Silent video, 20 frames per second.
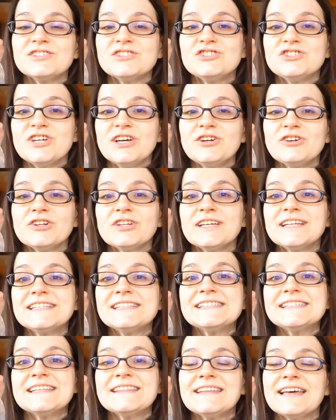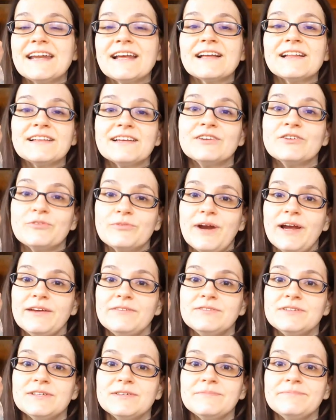generally synthetically
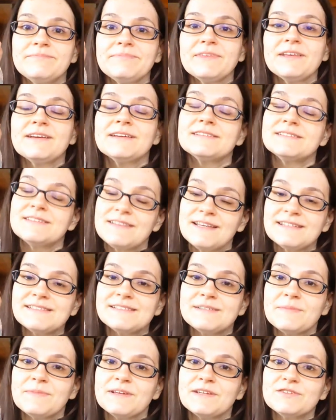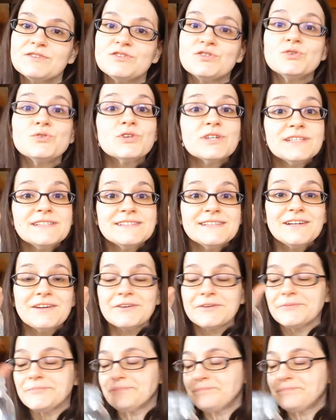derived. So that's something to consider.